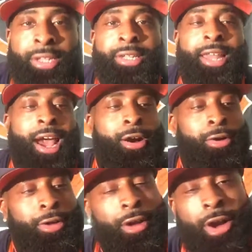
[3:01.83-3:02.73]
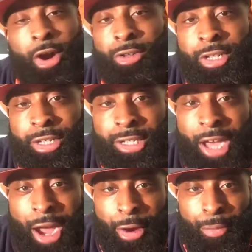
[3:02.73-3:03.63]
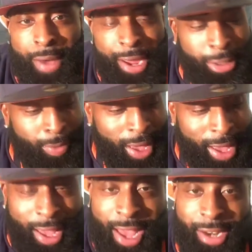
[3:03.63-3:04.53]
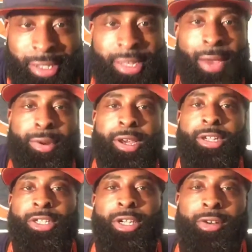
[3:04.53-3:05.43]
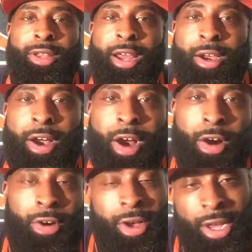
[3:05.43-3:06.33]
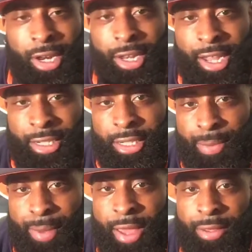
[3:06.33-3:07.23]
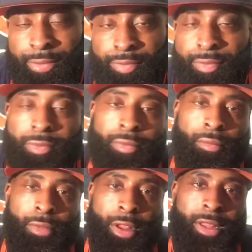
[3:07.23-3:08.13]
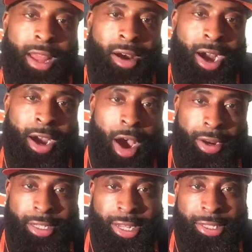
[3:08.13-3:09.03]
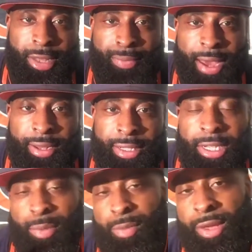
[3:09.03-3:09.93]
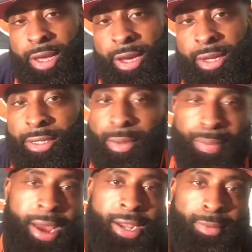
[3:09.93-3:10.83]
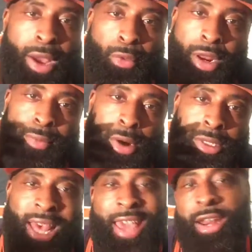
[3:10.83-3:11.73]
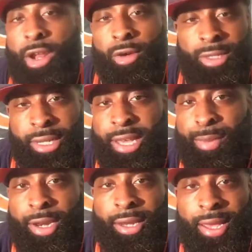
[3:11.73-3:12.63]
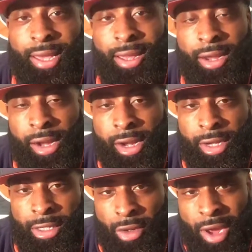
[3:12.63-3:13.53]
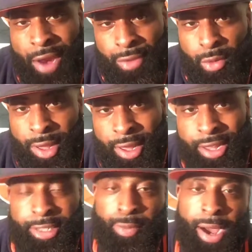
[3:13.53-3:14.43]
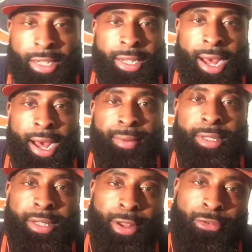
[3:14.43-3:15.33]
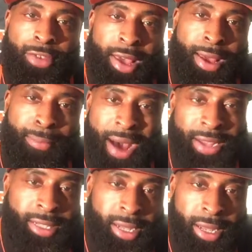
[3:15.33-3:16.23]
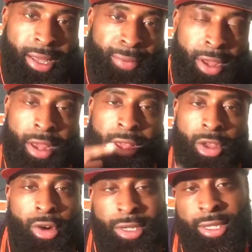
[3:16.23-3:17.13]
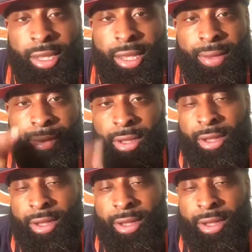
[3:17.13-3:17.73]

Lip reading: Now, on to the Chicago Bears, man, and a segment of the show that I call Let's Debate. Now, I call this Let's Debate simply because the Bears, man, we the most hated on team in the league, so every week it's my job to defend my team, your team,